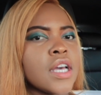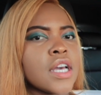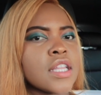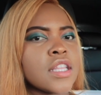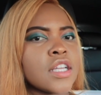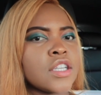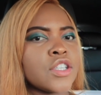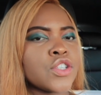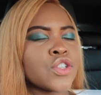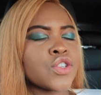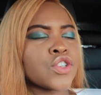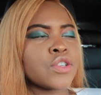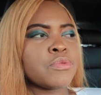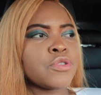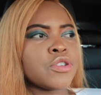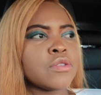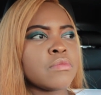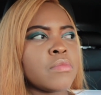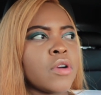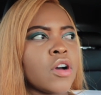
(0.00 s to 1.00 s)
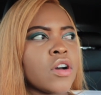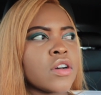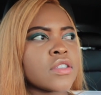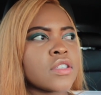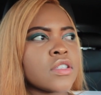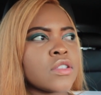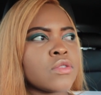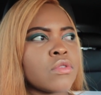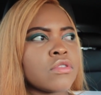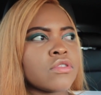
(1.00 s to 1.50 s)
in the description
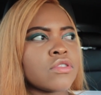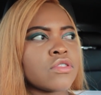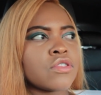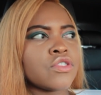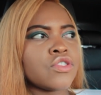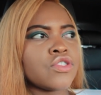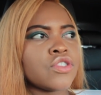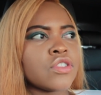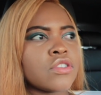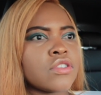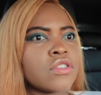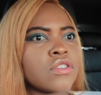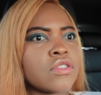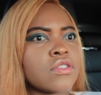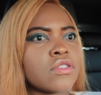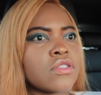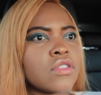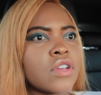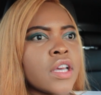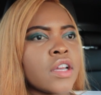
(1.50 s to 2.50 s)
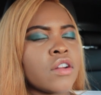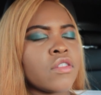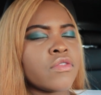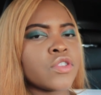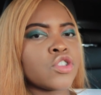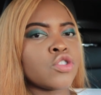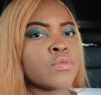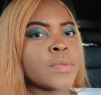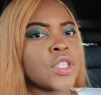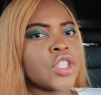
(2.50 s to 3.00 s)
box, as well as you can just head
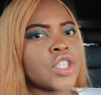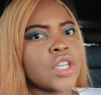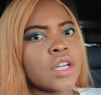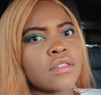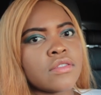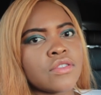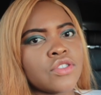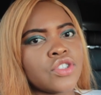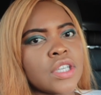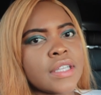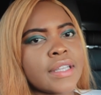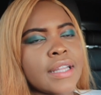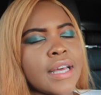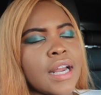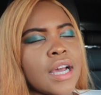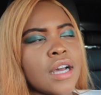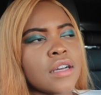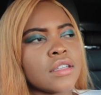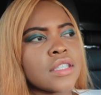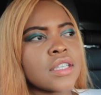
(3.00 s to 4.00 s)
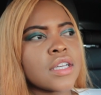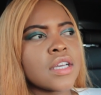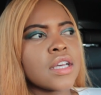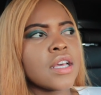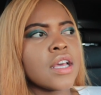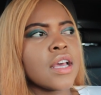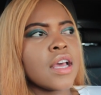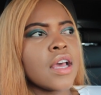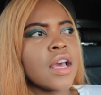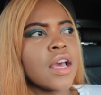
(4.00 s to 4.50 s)
over to my channel and check that out.
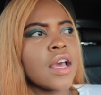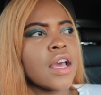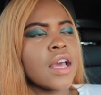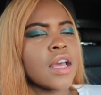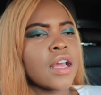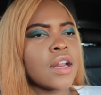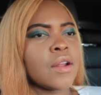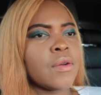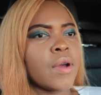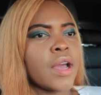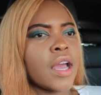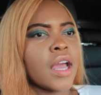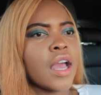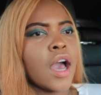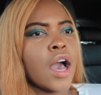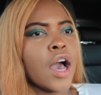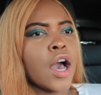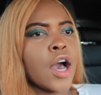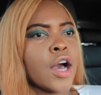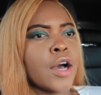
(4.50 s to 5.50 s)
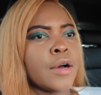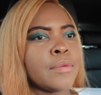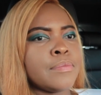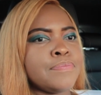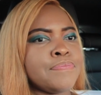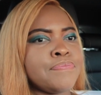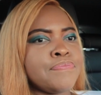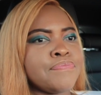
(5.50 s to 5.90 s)
Anyway, um